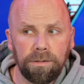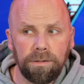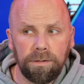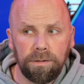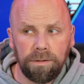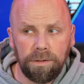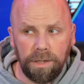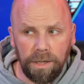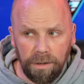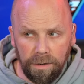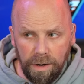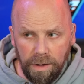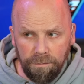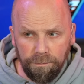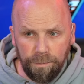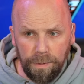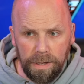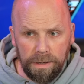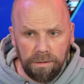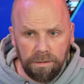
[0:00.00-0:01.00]
there have
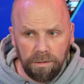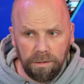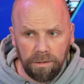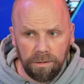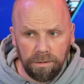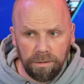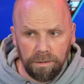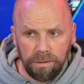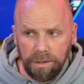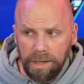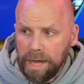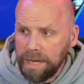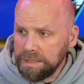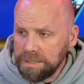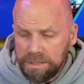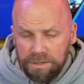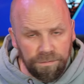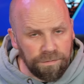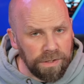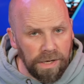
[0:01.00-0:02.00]
been
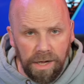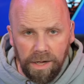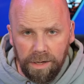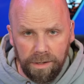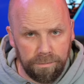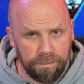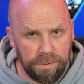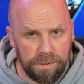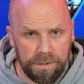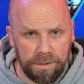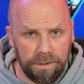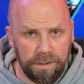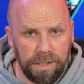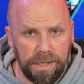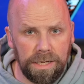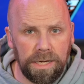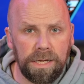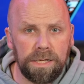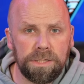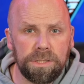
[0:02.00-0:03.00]
lots of times
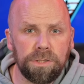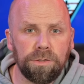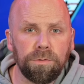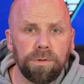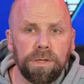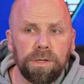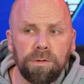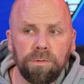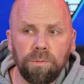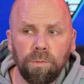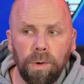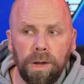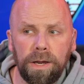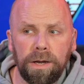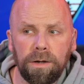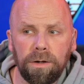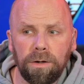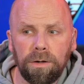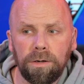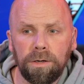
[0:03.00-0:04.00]
in history
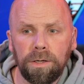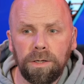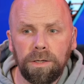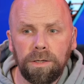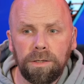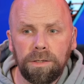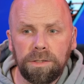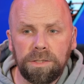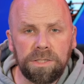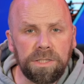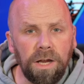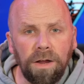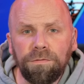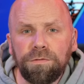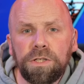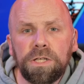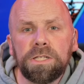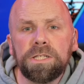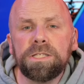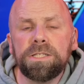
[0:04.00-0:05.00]
where stuff
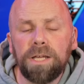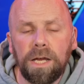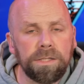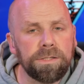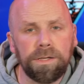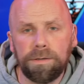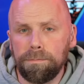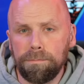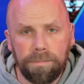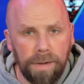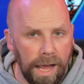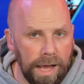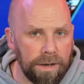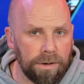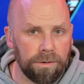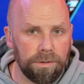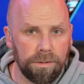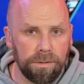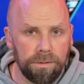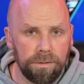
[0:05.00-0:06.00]
just doesn't
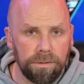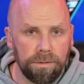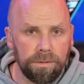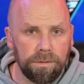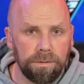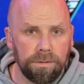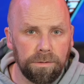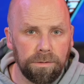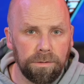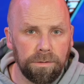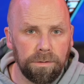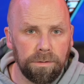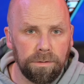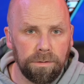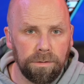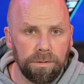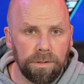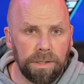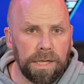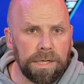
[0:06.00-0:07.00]
matter.
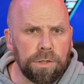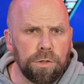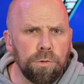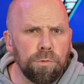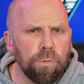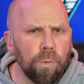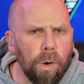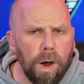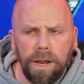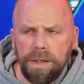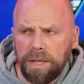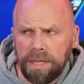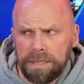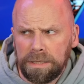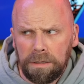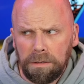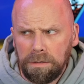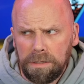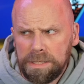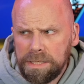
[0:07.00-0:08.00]
Like
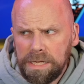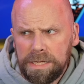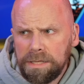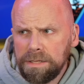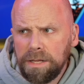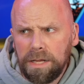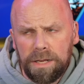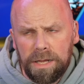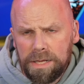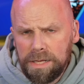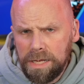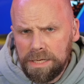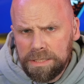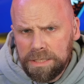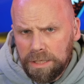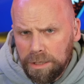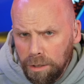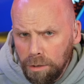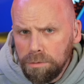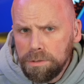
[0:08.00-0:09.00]
as
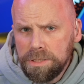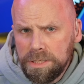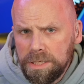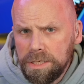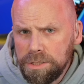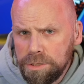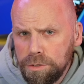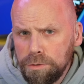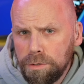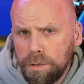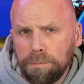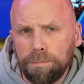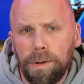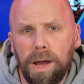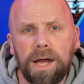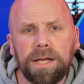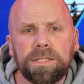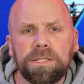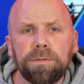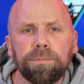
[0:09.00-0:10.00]
closely as you can
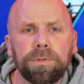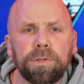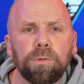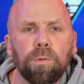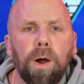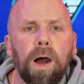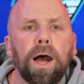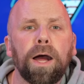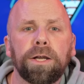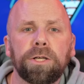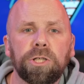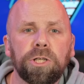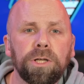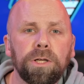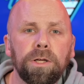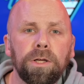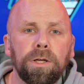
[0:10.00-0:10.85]
possibly watch,